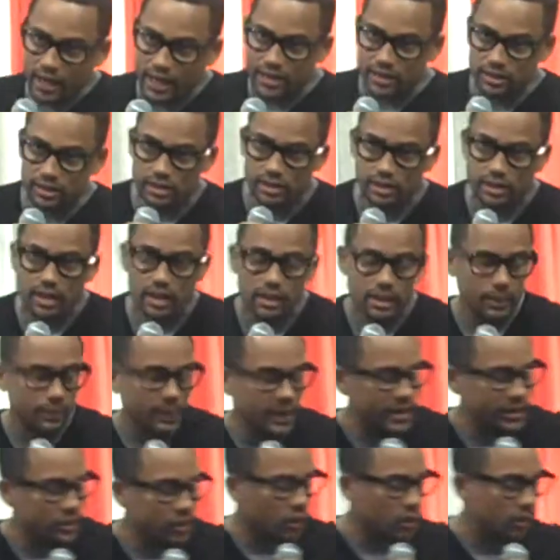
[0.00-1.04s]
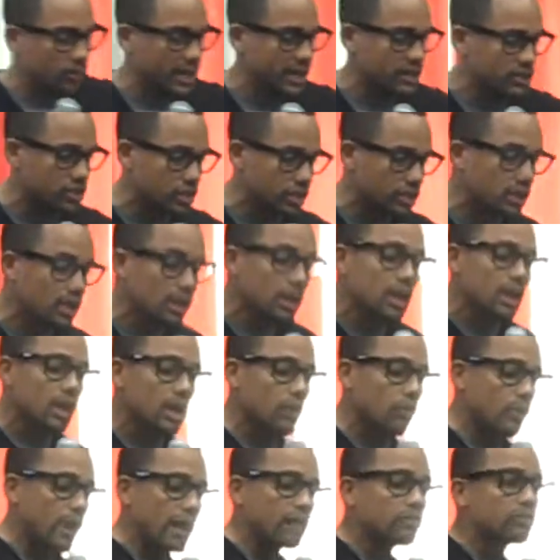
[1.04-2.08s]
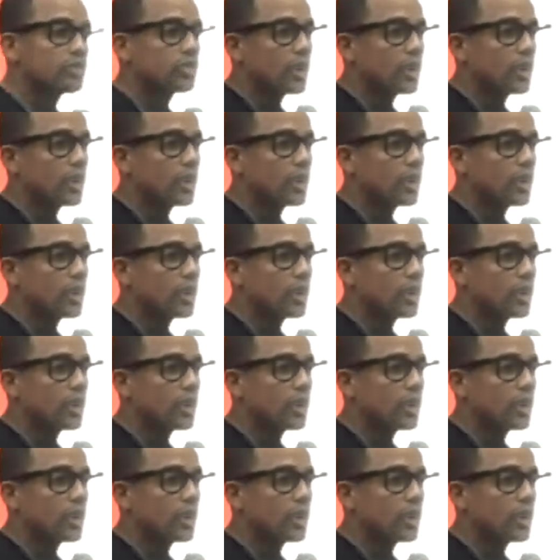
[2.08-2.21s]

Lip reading: rates that Pandora mentioned, around